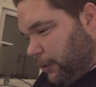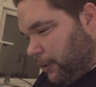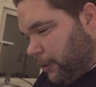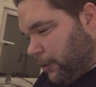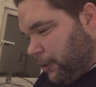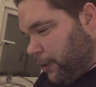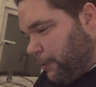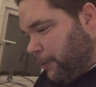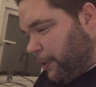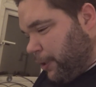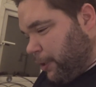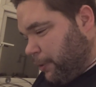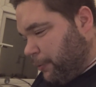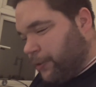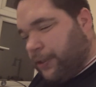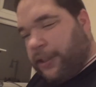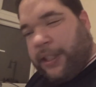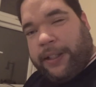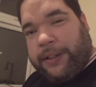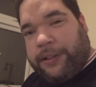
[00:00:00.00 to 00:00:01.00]
And I only
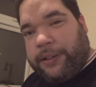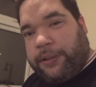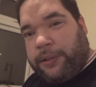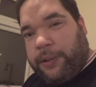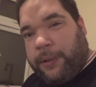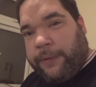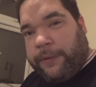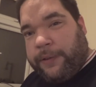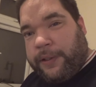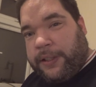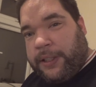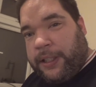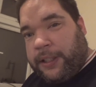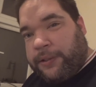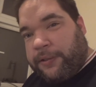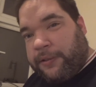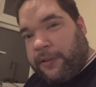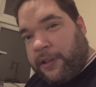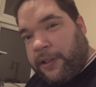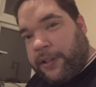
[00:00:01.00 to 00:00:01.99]
noticed that because I took it for a
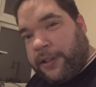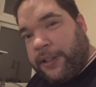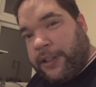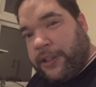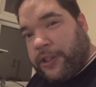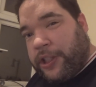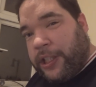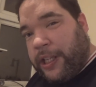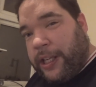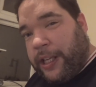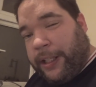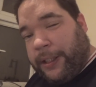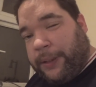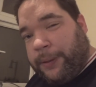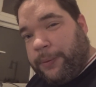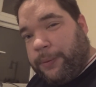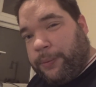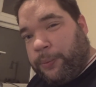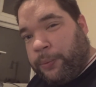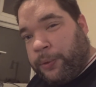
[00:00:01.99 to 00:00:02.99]
test ride, and the
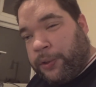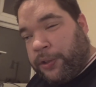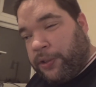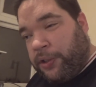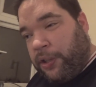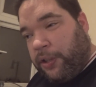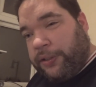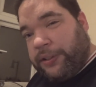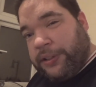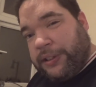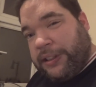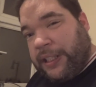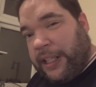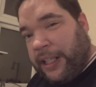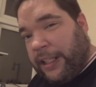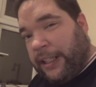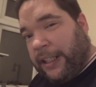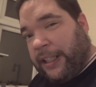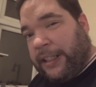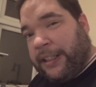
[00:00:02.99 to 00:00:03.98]
chain would not
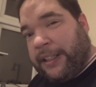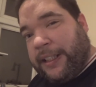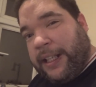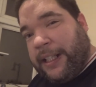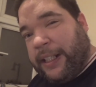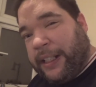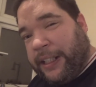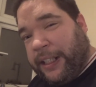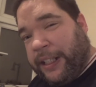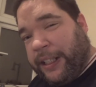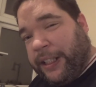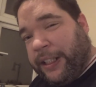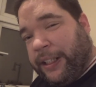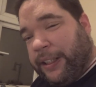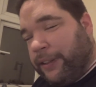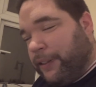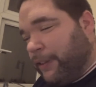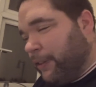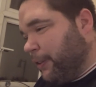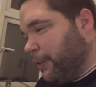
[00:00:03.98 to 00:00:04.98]
stay in that gear.
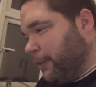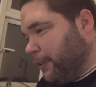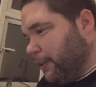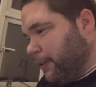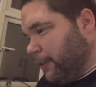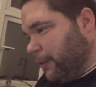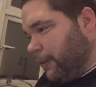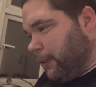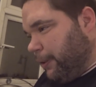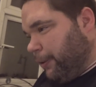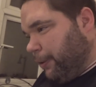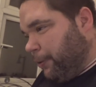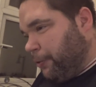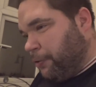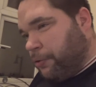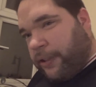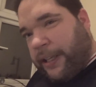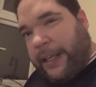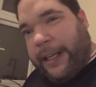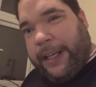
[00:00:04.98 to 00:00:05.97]

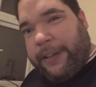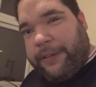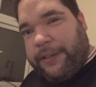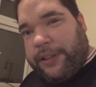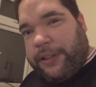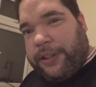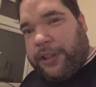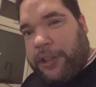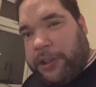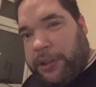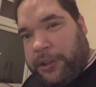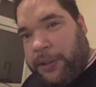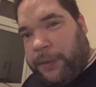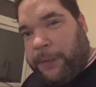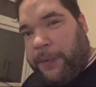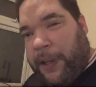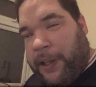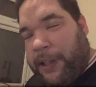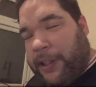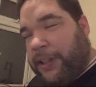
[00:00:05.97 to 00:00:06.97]
Derailleur is adjusted
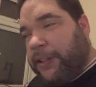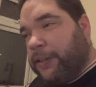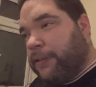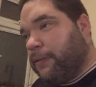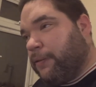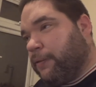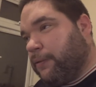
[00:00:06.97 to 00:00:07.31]
fine.